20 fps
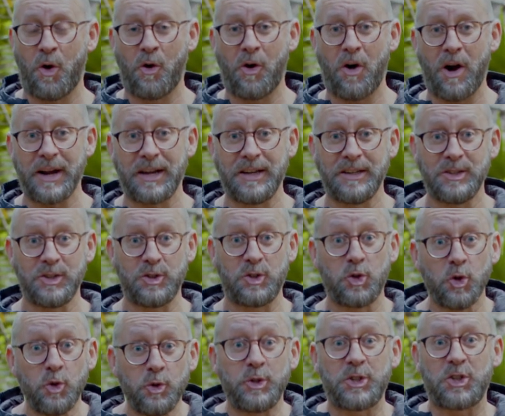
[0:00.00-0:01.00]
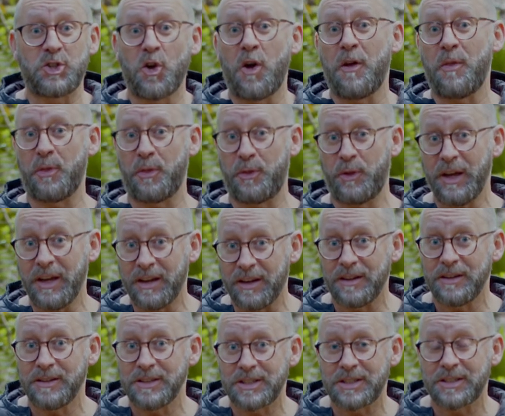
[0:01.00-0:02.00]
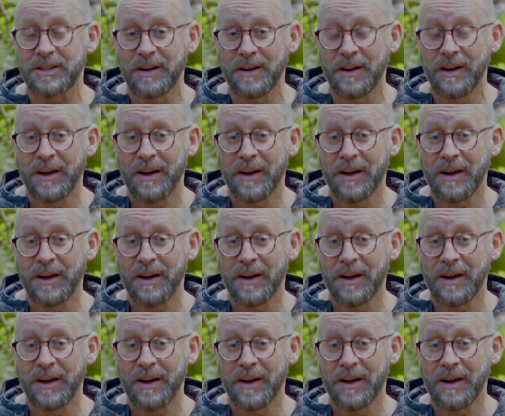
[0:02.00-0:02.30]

or I can do certain things